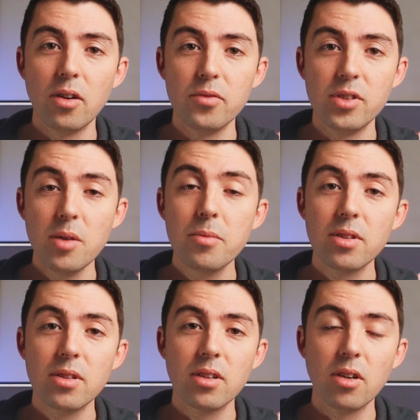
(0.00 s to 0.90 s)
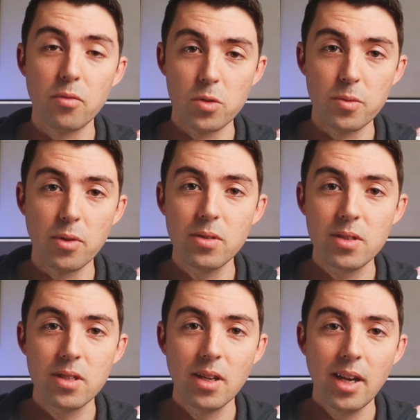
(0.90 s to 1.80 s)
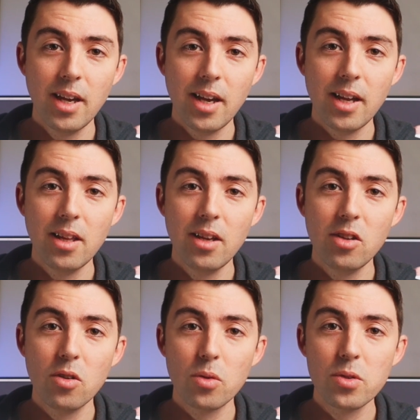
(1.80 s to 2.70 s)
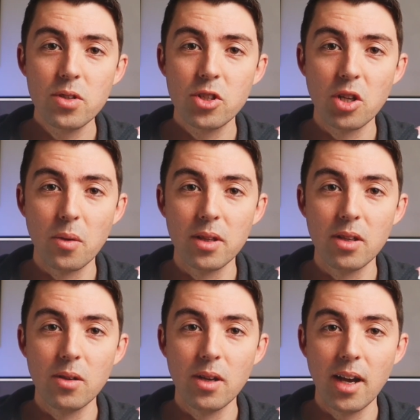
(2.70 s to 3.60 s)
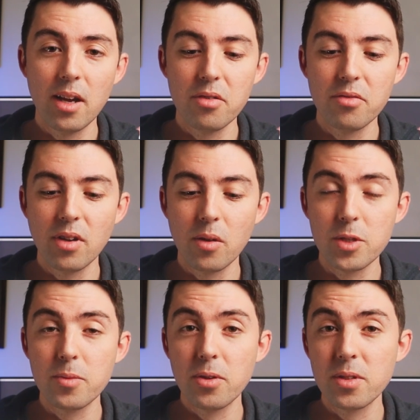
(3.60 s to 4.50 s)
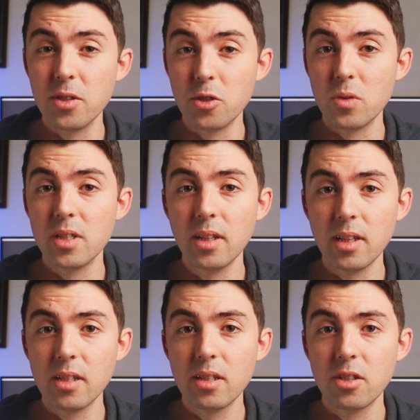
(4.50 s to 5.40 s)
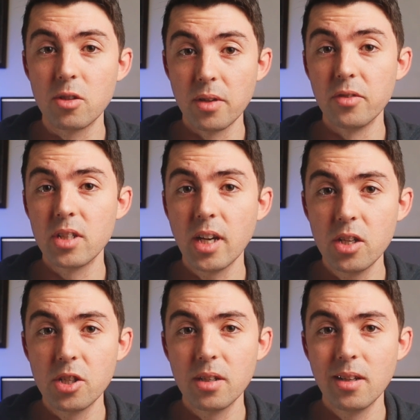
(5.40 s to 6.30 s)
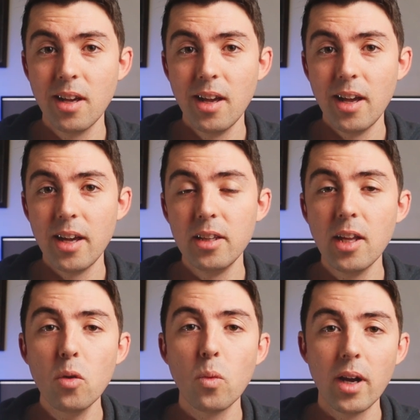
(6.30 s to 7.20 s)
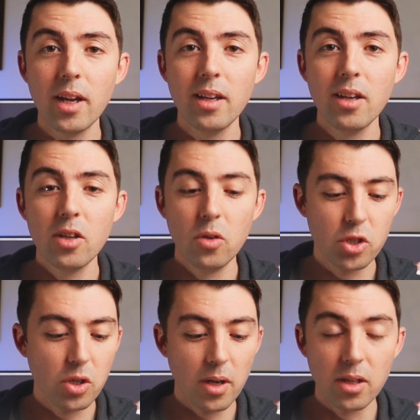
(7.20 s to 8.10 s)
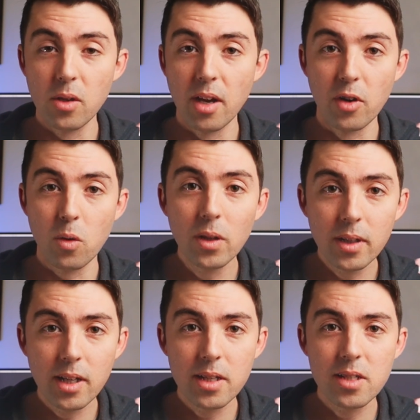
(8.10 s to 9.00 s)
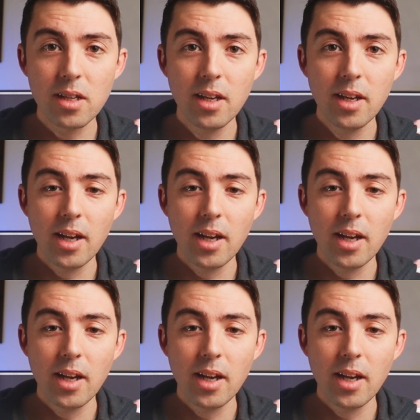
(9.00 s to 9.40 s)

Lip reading: of depth of response, and then you're also showing that you have a response that is resilient to refutation. And in that way, you're showing that you have a quality answer